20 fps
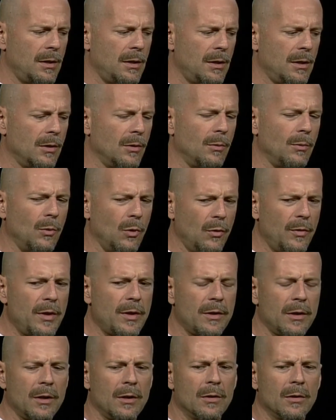you know movie
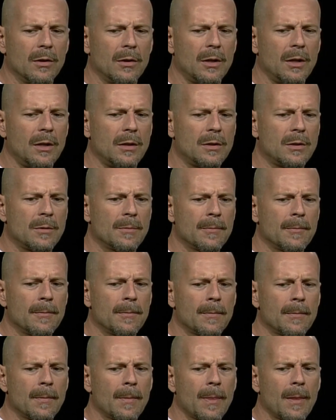theater that is
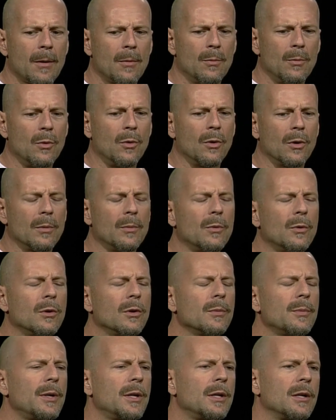more and
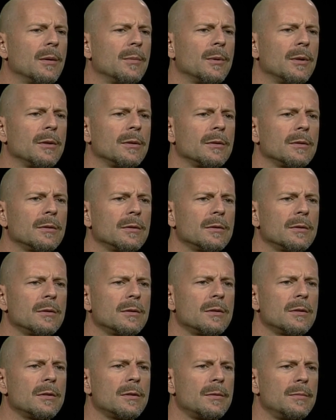more become
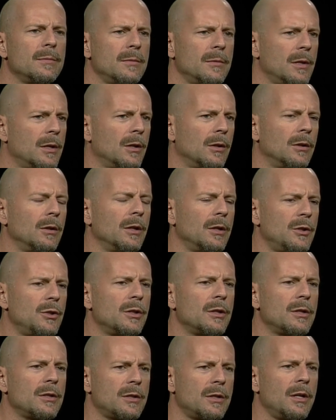a, you know,
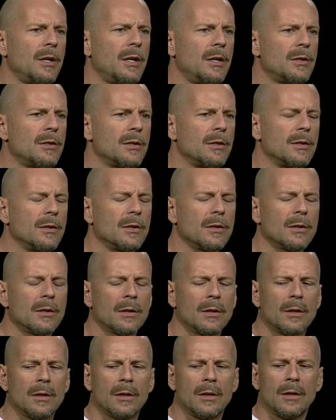legit stage theater.
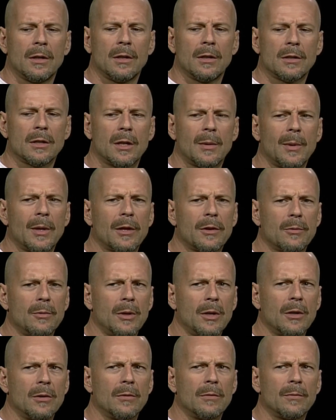It's got about three
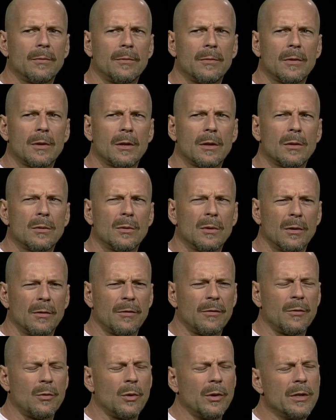hundred
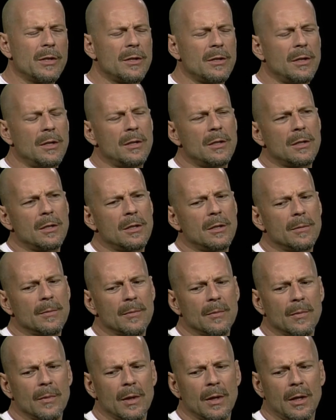forty seats in it,
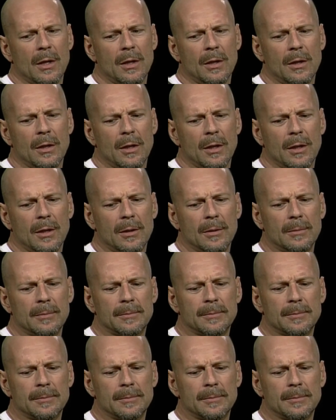and uh,